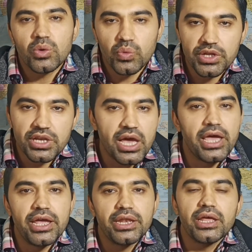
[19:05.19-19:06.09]
Queen
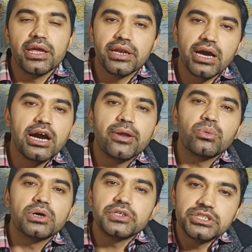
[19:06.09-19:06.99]
Anne and
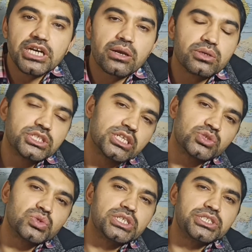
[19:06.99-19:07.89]
onward
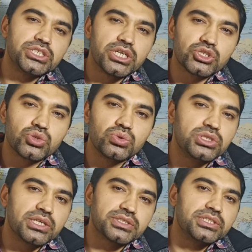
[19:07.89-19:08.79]
George 1, George 2,
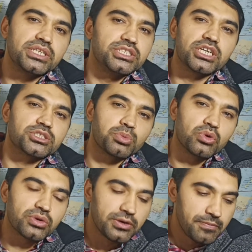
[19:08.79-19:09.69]
George 3, and George
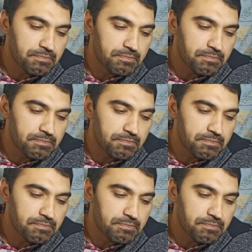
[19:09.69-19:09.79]
4.